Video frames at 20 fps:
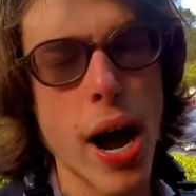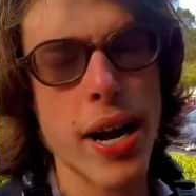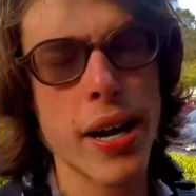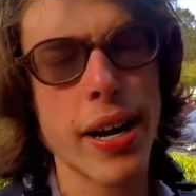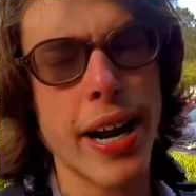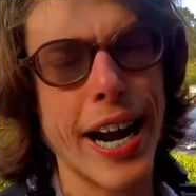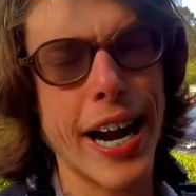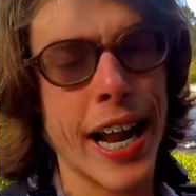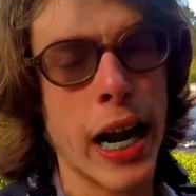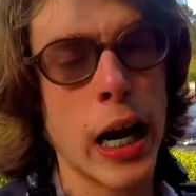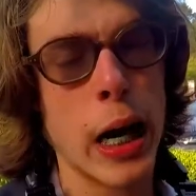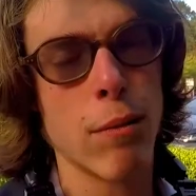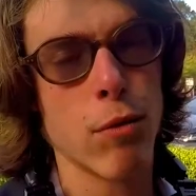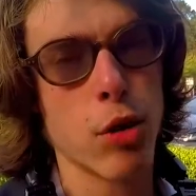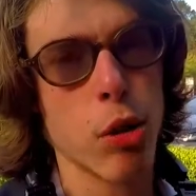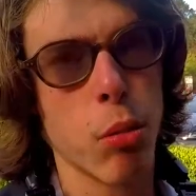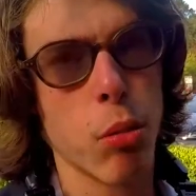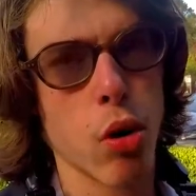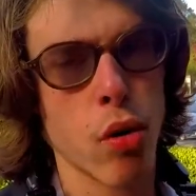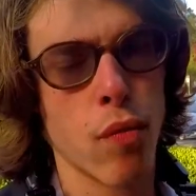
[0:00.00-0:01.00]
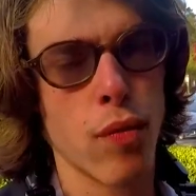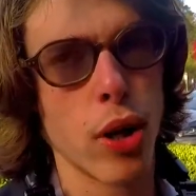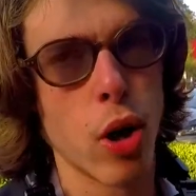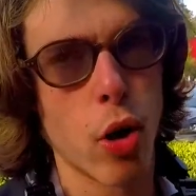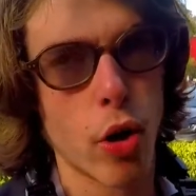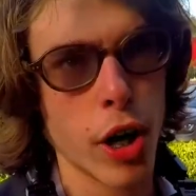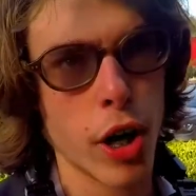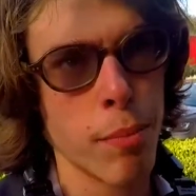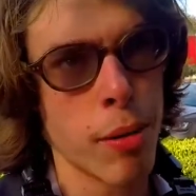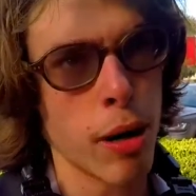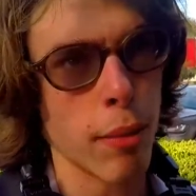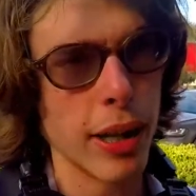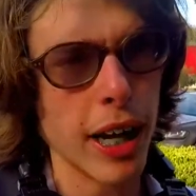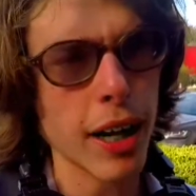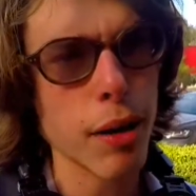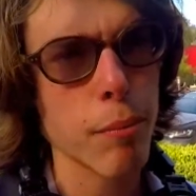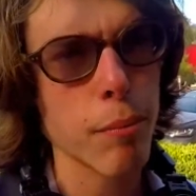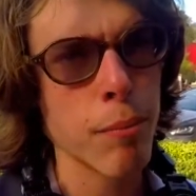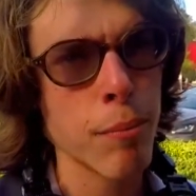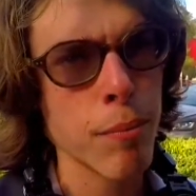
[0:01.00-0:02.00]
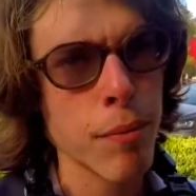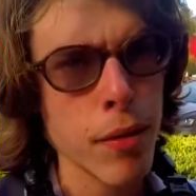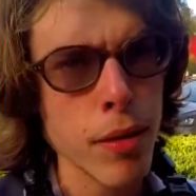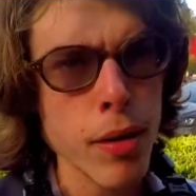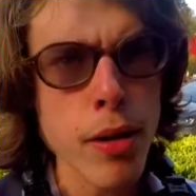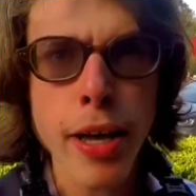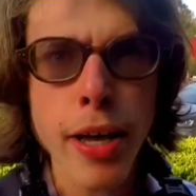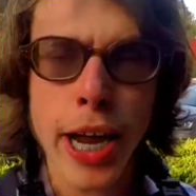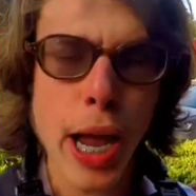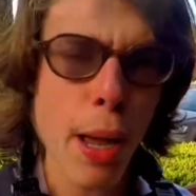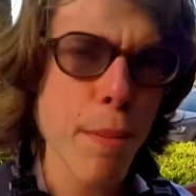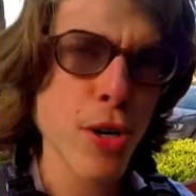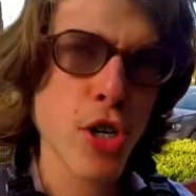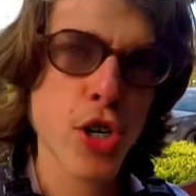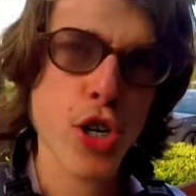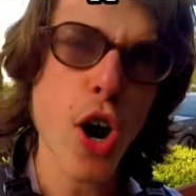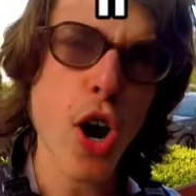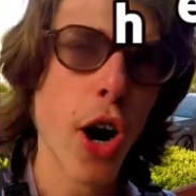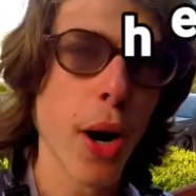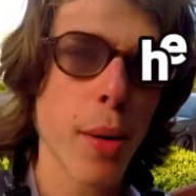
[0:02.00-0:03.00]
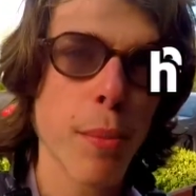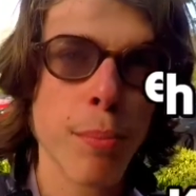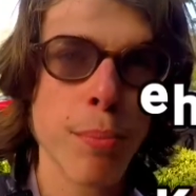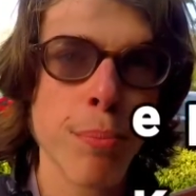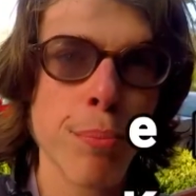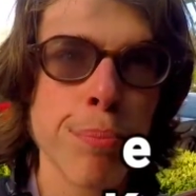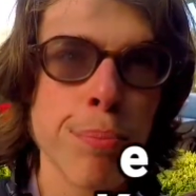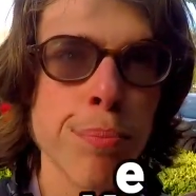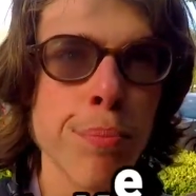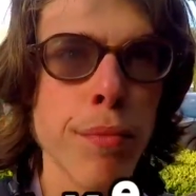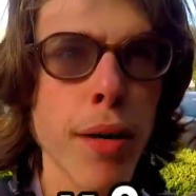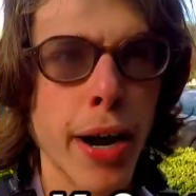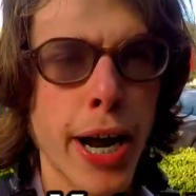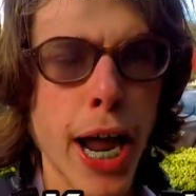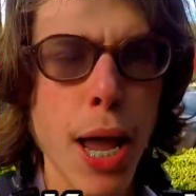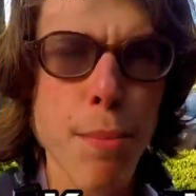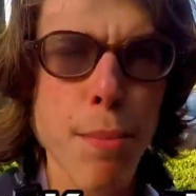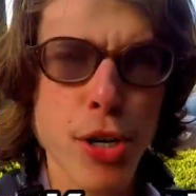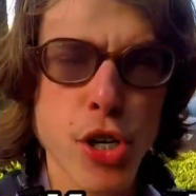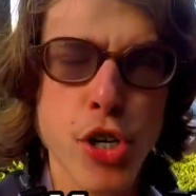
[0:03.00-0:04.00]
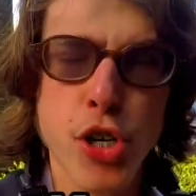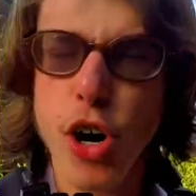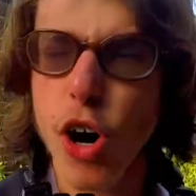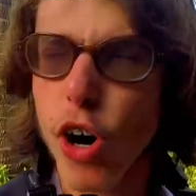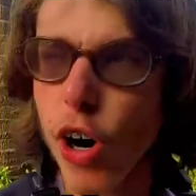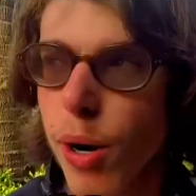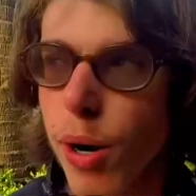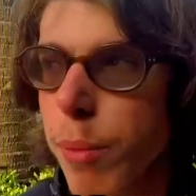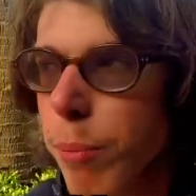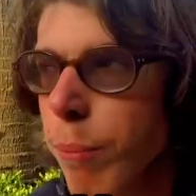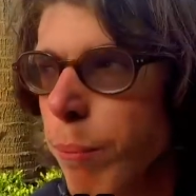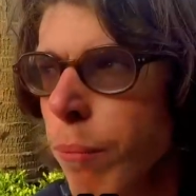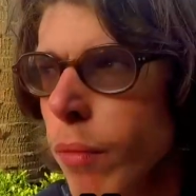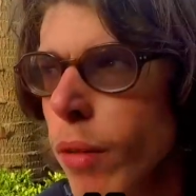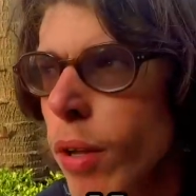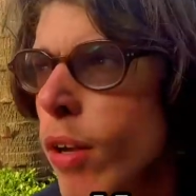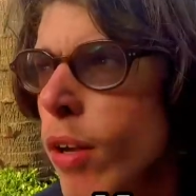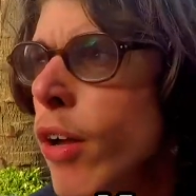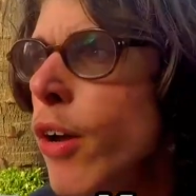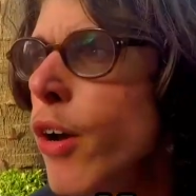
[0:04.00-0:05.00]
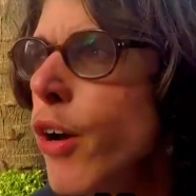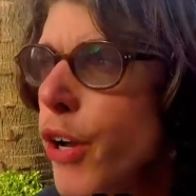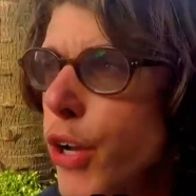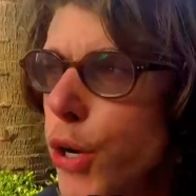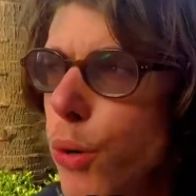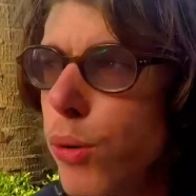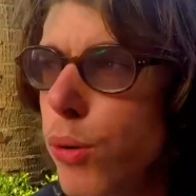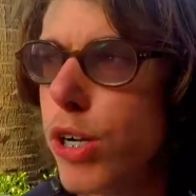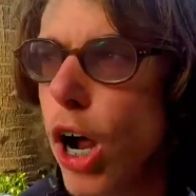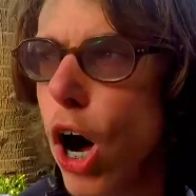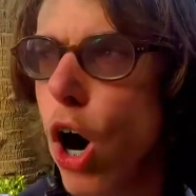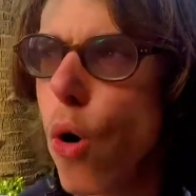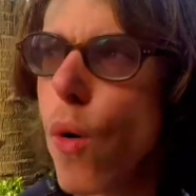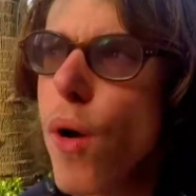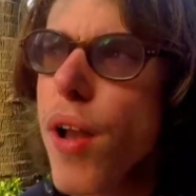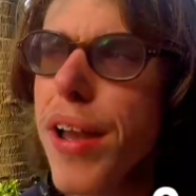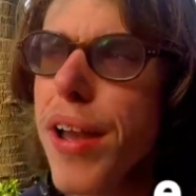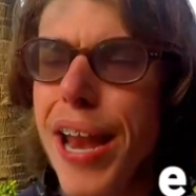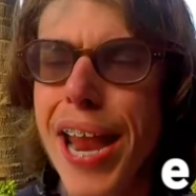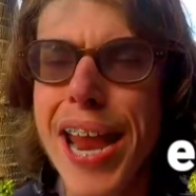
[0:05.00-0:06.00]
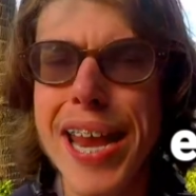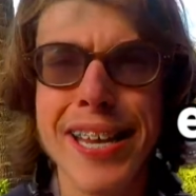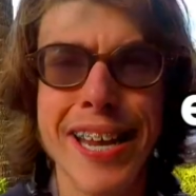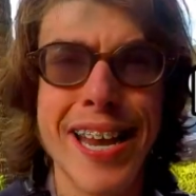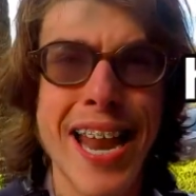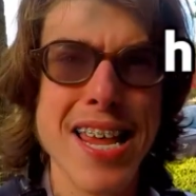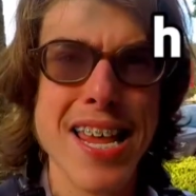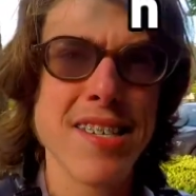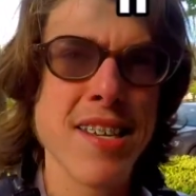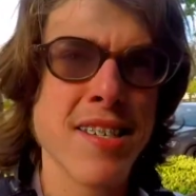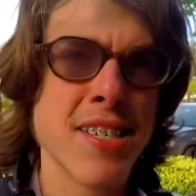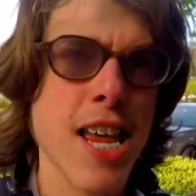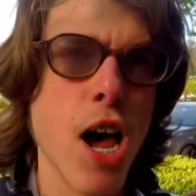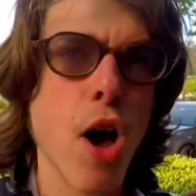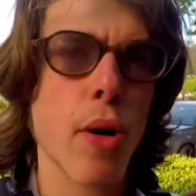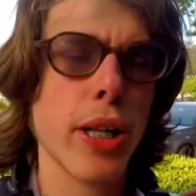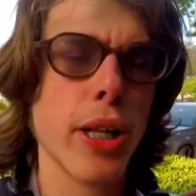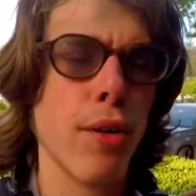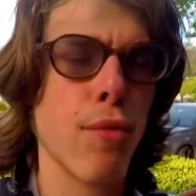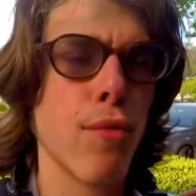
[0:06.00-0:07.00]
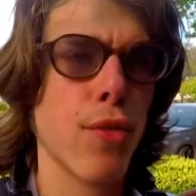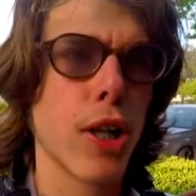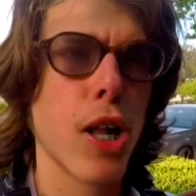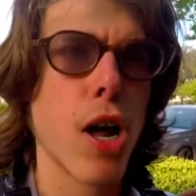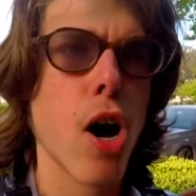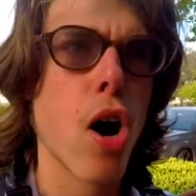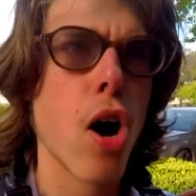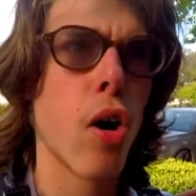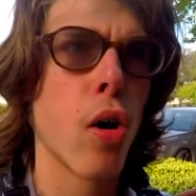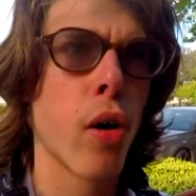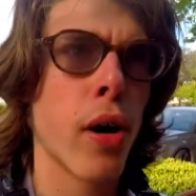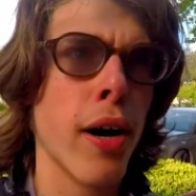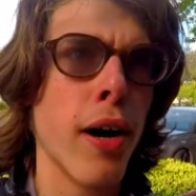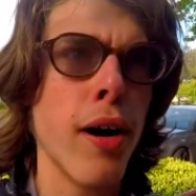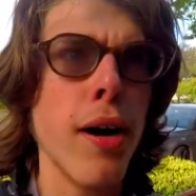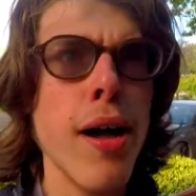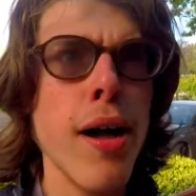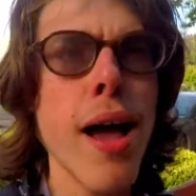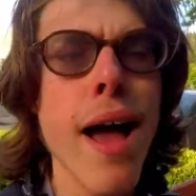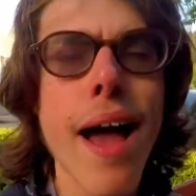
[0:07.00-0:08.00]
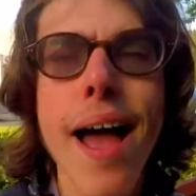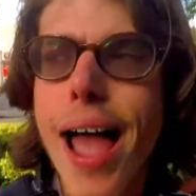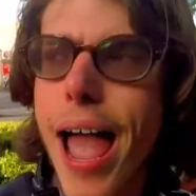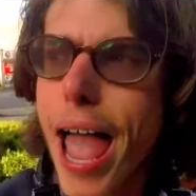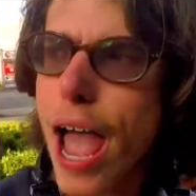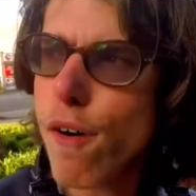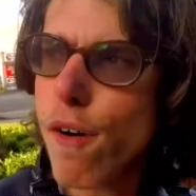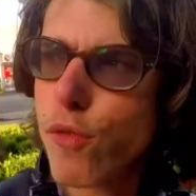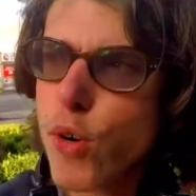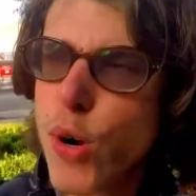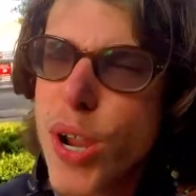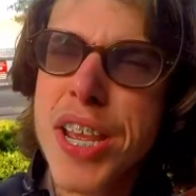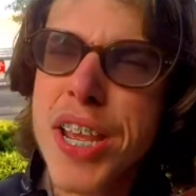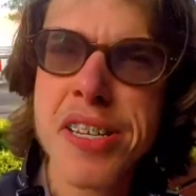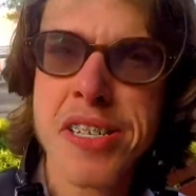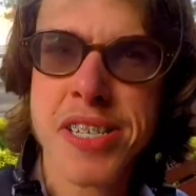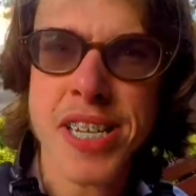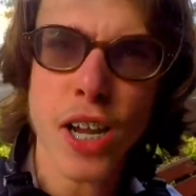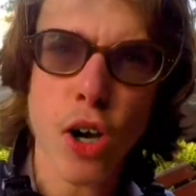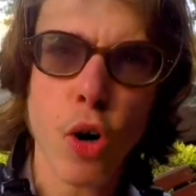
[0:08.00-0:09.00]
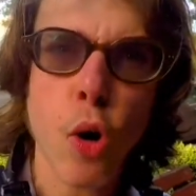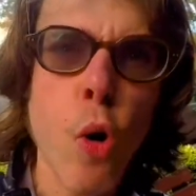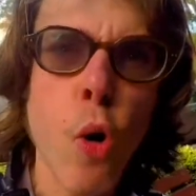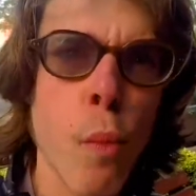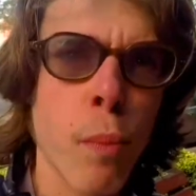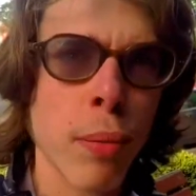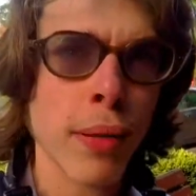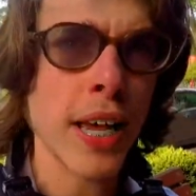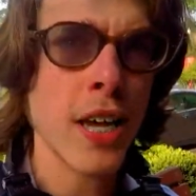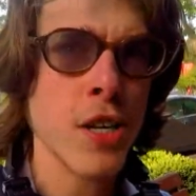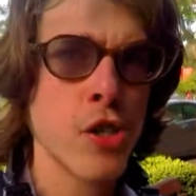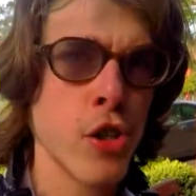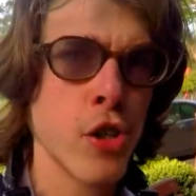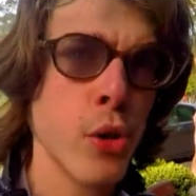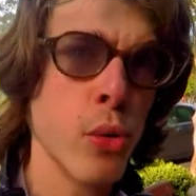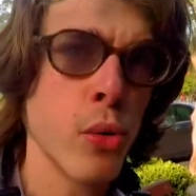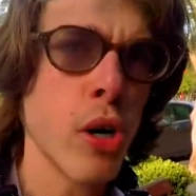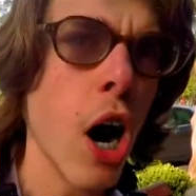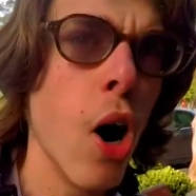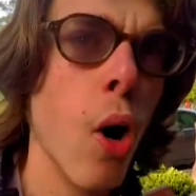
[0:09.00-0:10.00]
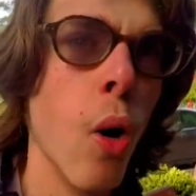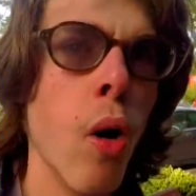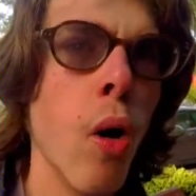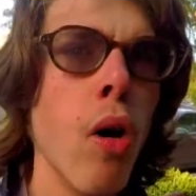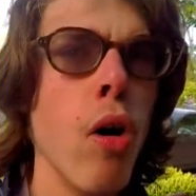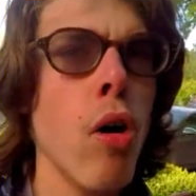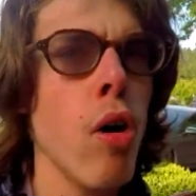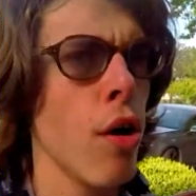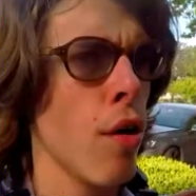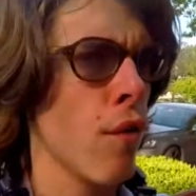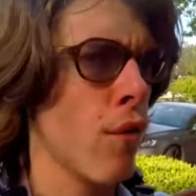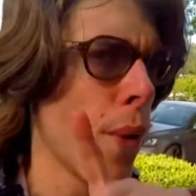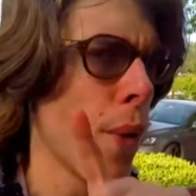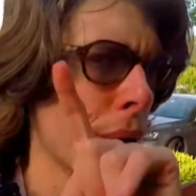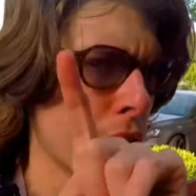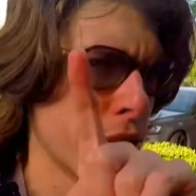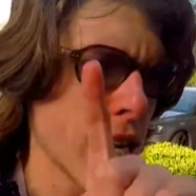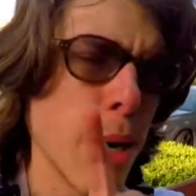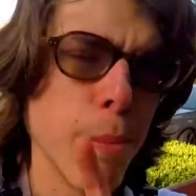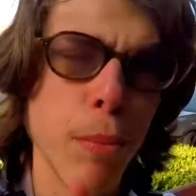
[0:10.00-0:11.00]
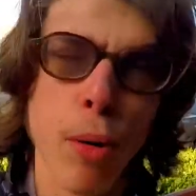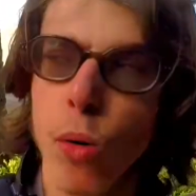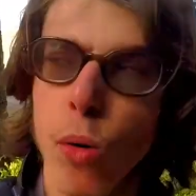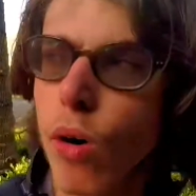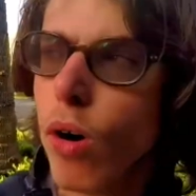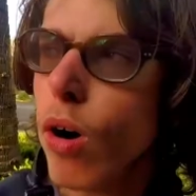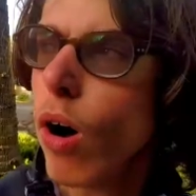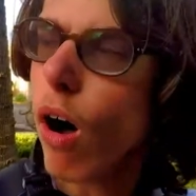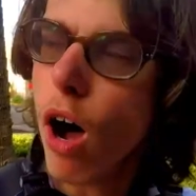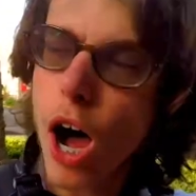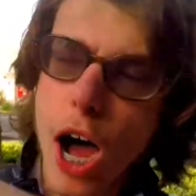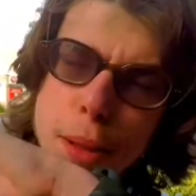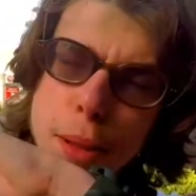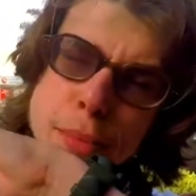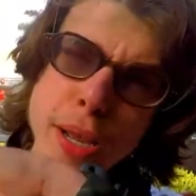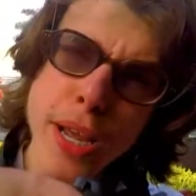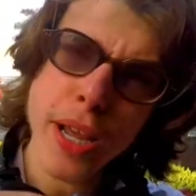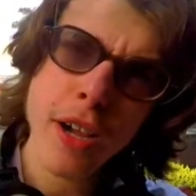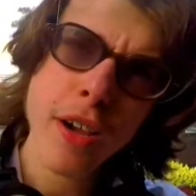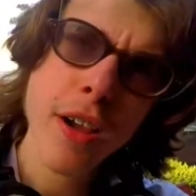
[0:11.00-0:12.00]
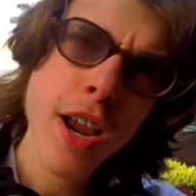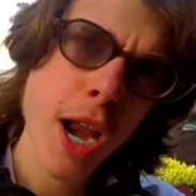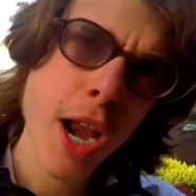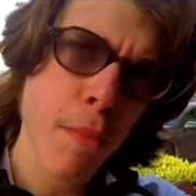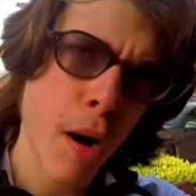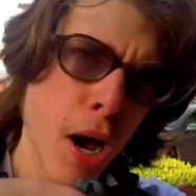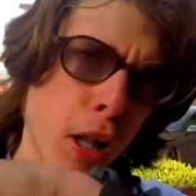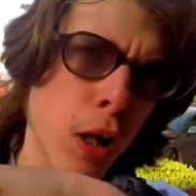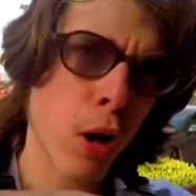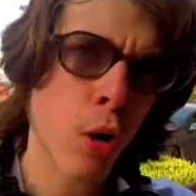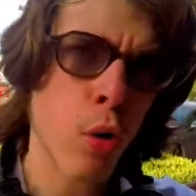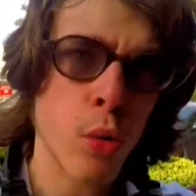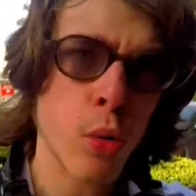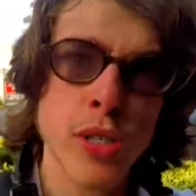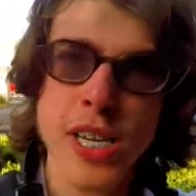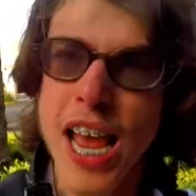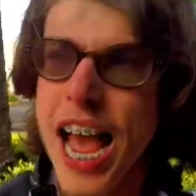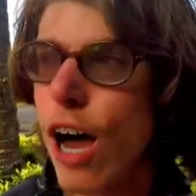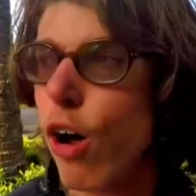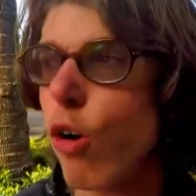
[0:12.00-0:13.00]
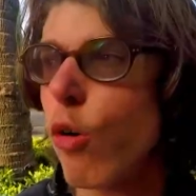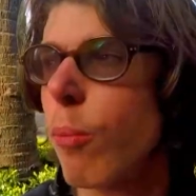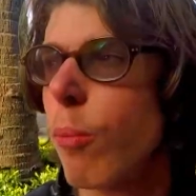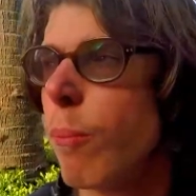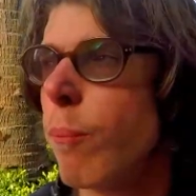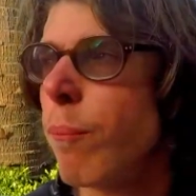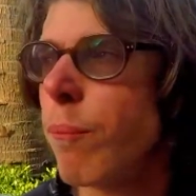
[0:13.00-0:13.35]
When getting comfortable to vlog in public, keep it short. Keep it short. You don't need to necessarily vlog every single place you go. For example, I'm here in my local town.